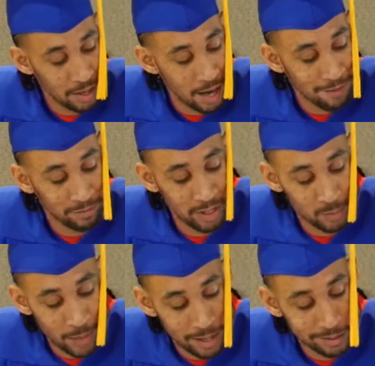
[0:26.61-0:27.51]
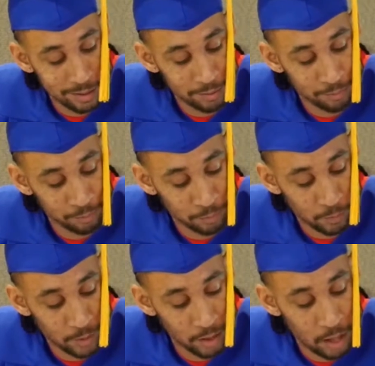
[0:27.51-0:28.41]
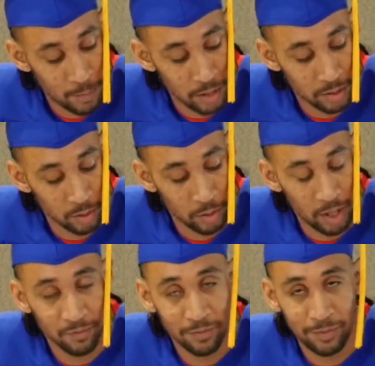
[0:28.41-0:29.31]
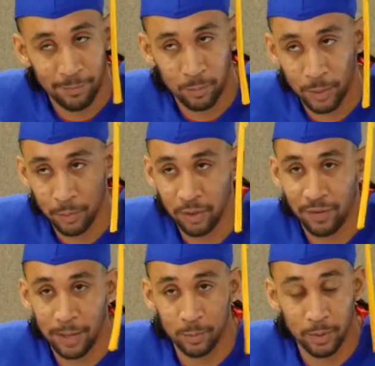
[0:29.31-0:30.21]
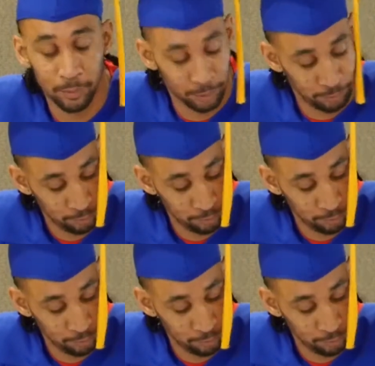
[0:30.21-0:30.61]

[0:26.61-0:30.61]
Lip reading: After his passing, I bounced around from family member to family member.